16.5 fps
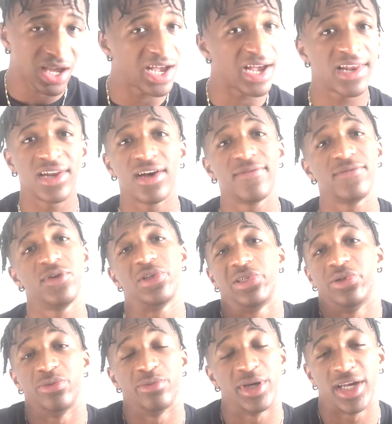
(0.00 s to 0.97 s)
I love
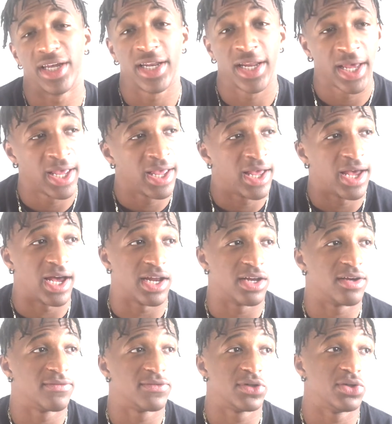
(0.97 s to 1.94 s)
YouTube, man. I
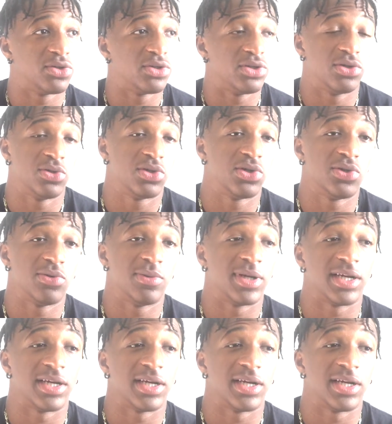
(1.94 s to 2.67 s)
love YouTube.